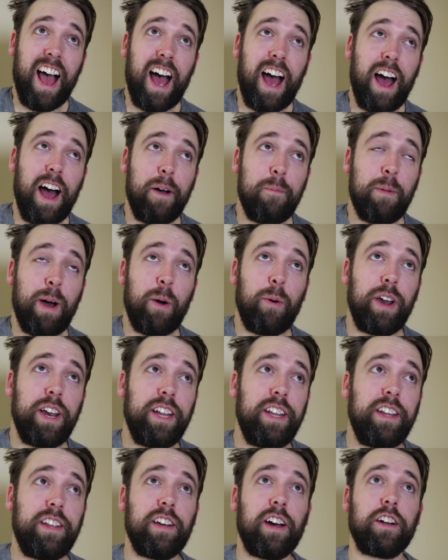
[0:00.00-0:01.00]
um, I
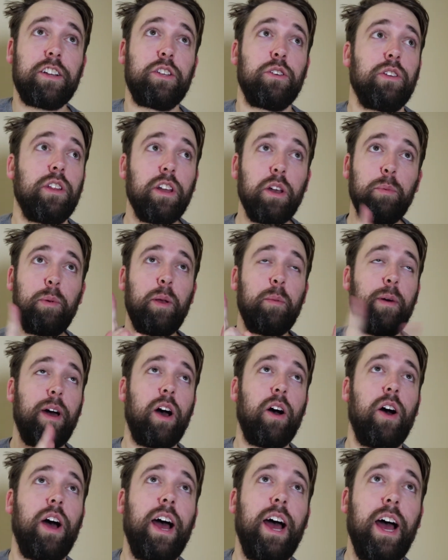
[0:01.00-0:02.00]
wanted to talk to you a little bit
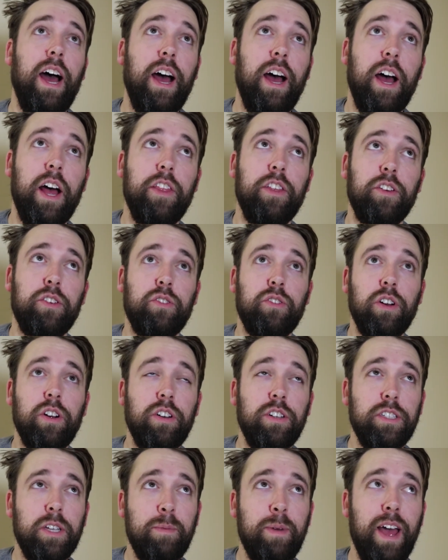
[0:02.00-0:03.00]
about the
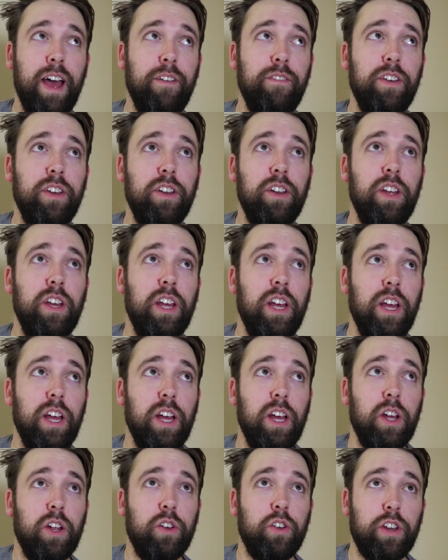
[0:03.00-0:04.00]
struggles I'm having
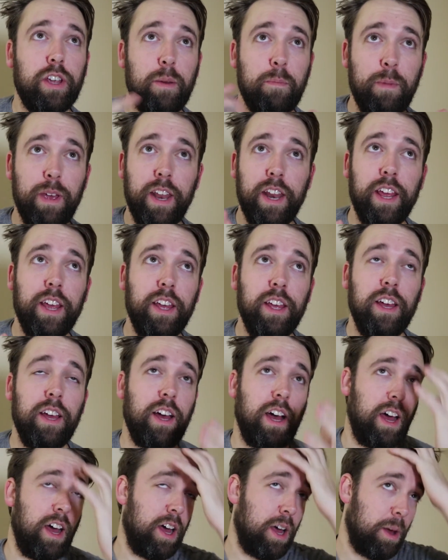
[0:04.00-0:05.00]
committing.
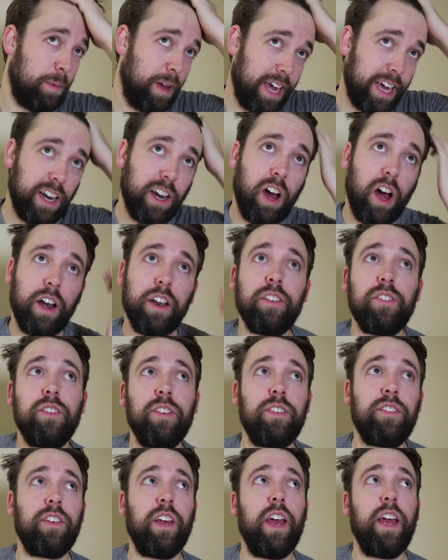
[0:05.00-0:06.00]
Um, I can
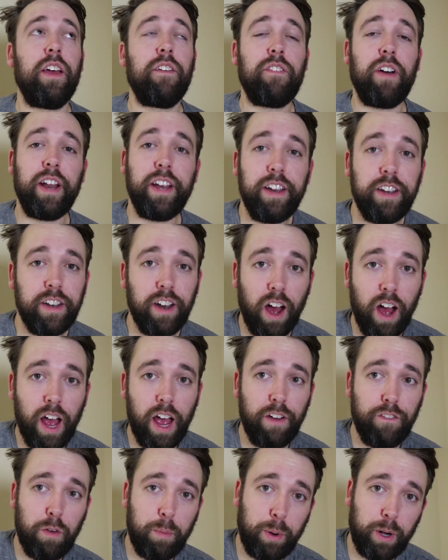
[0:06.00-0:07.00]
honestly say if I did not
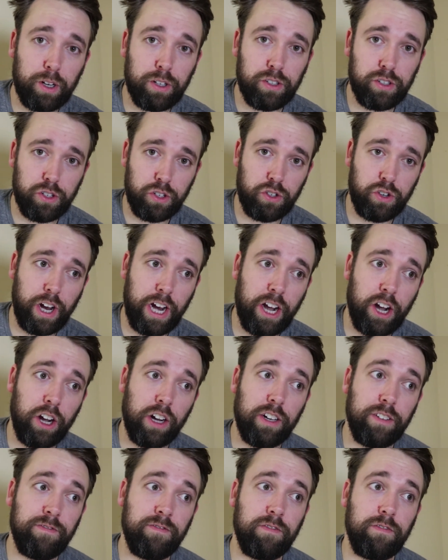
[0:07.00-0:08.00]
have a personal
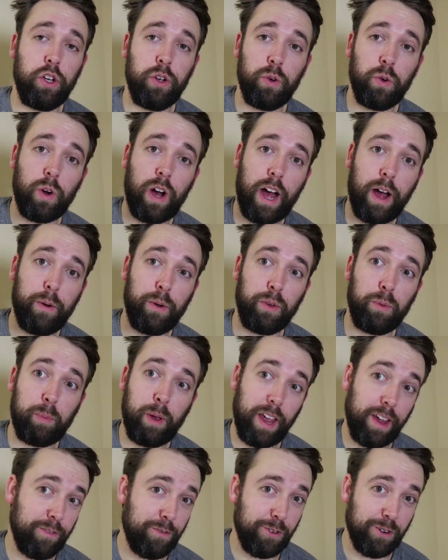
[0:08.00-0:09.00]
trainer who I was
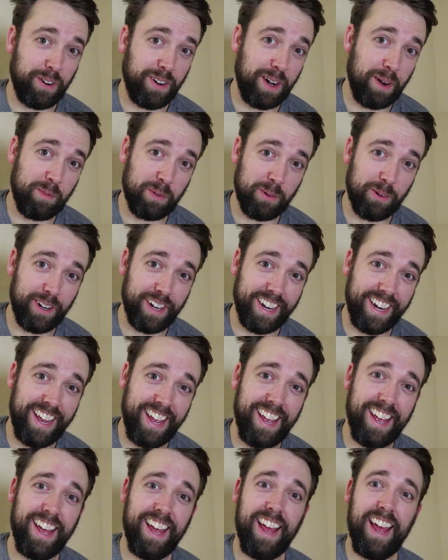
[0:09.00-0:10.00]
paying for, number one,
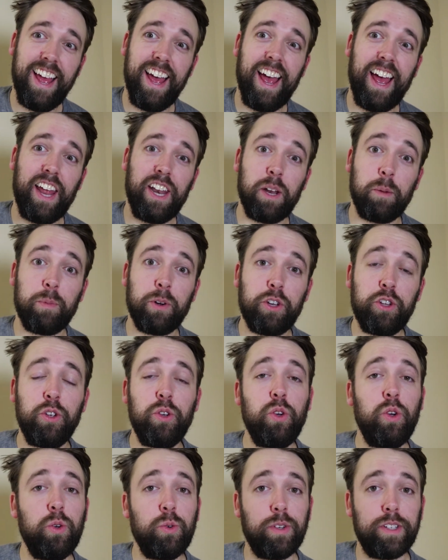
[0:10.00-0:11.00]
and number
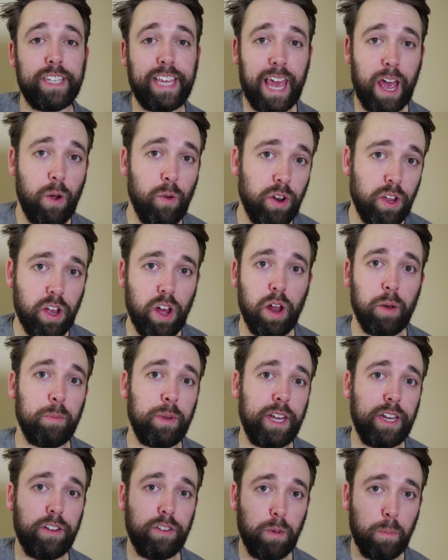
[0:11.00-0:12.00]
two, who was counting on
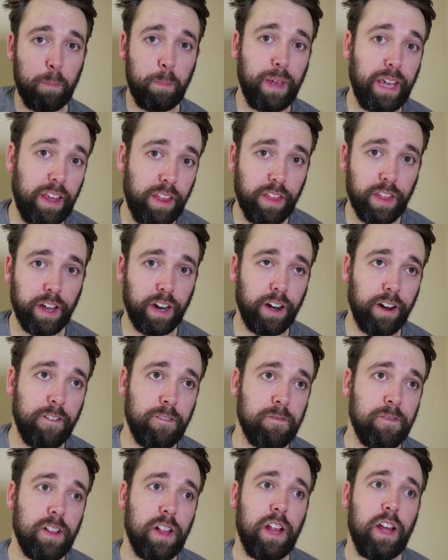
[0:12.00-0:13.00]
me to be there,
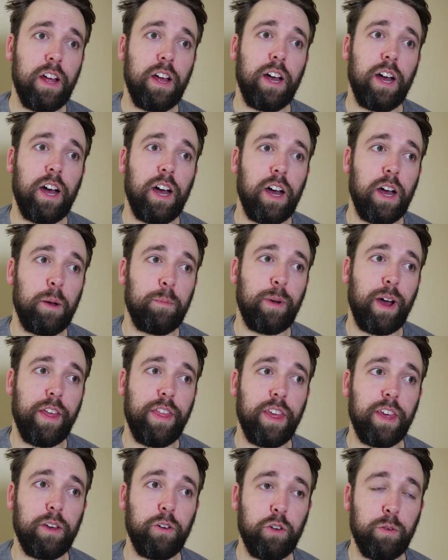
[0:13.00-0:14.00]
um, I
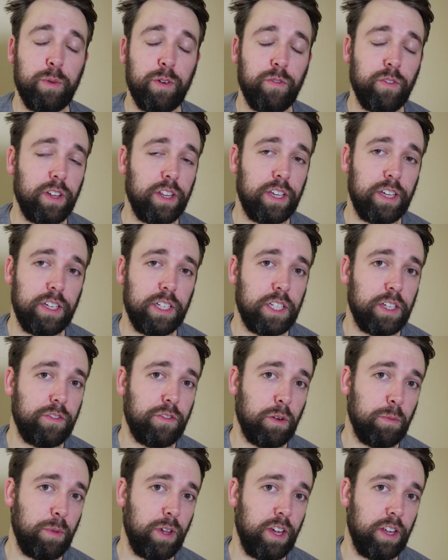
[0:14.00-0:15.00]
think it would have been really easy
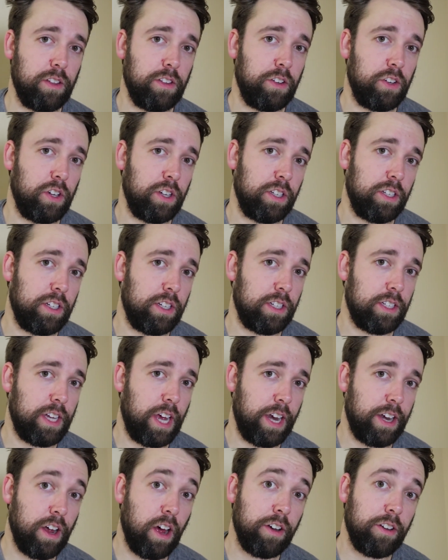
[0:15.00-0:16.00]
for me to just
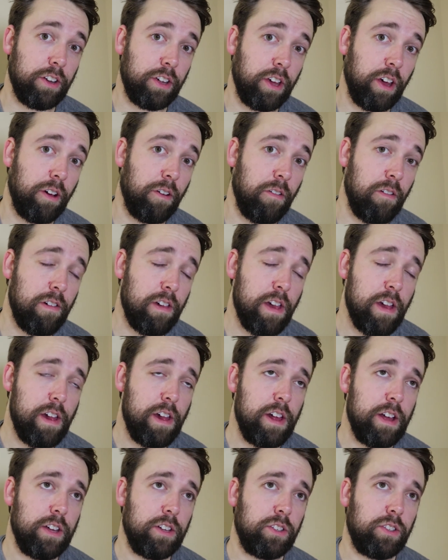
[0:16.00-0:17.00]
decide not to go.
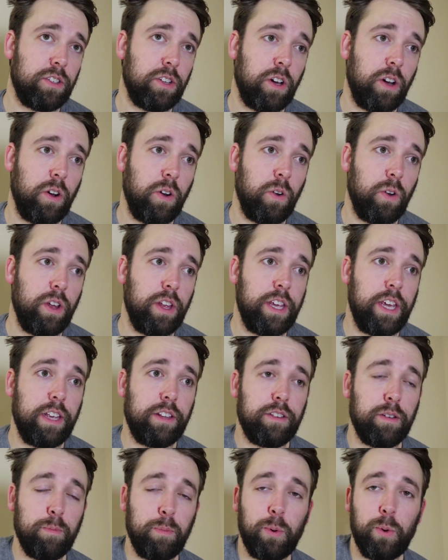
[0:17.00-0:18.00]
So
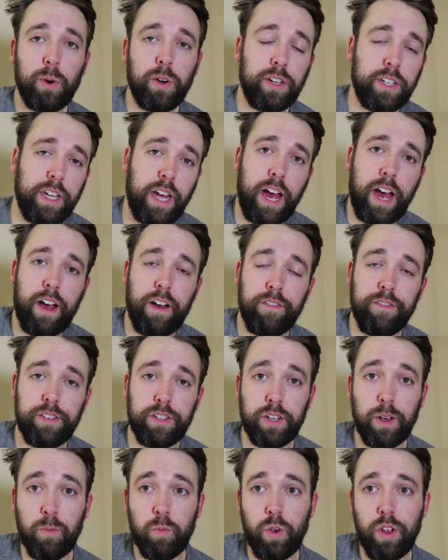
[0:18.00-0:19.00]
it's important to have
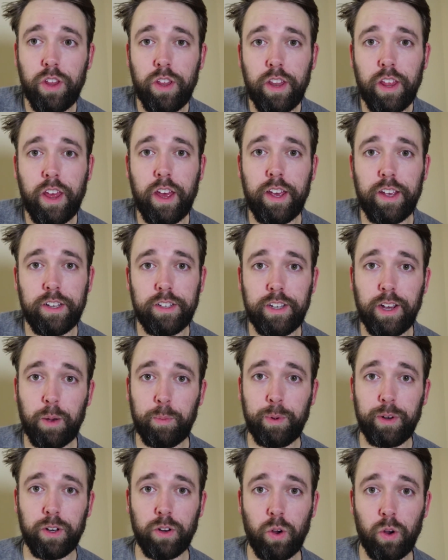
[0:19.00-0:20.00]
someone that is
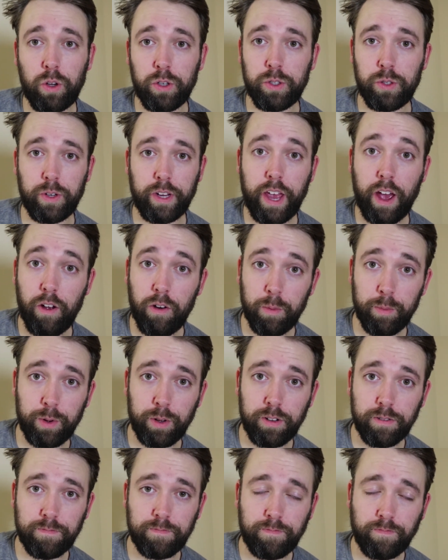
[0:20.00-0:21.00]
helping to hold you
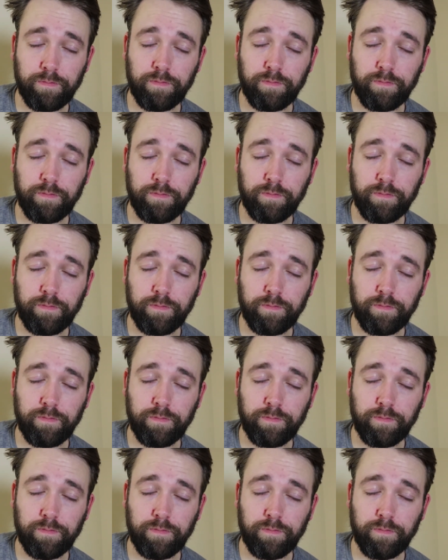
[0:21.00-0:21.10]
accountable